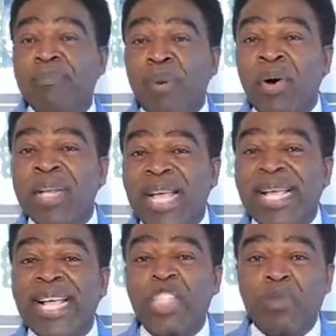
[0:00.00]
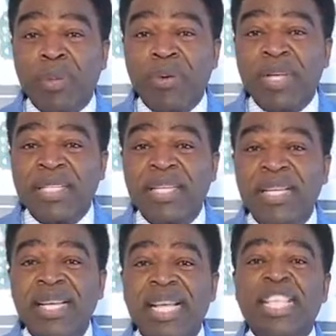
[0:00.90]
born again spirit
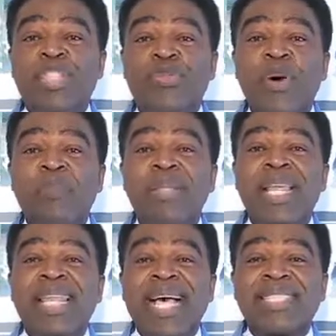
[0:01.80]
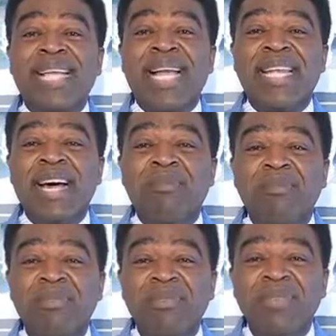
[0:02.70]
is from the last Adam.